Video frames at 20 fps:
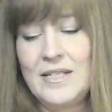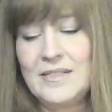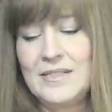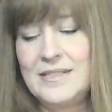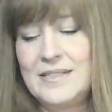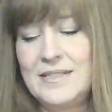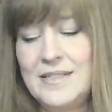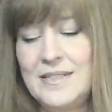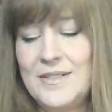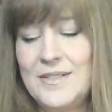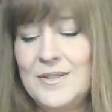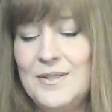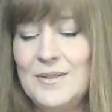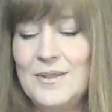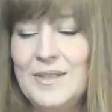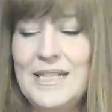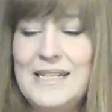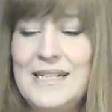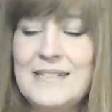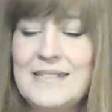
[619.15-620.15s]
So
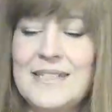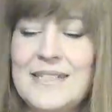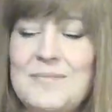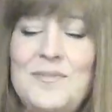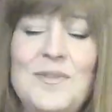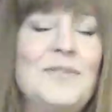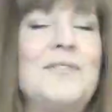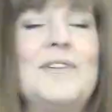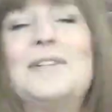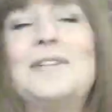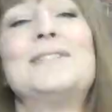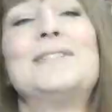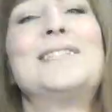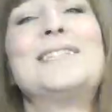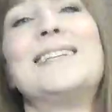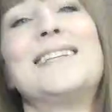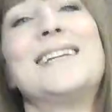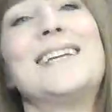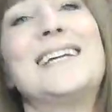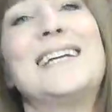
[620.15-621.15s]
let's move on
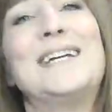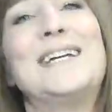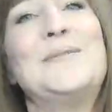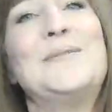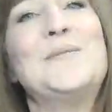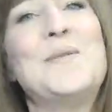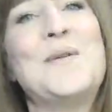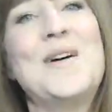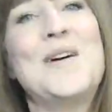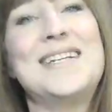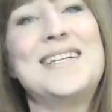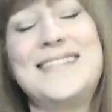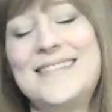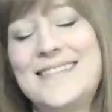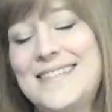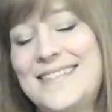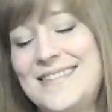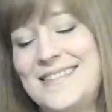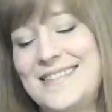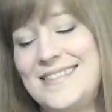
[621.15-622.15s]
to the King of
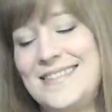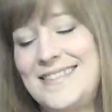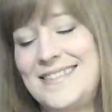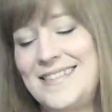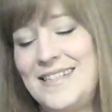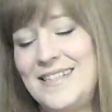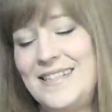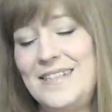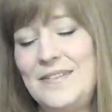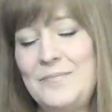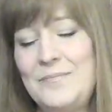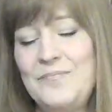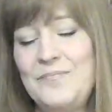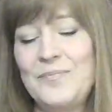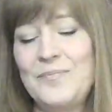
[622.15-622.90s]
Wands and see.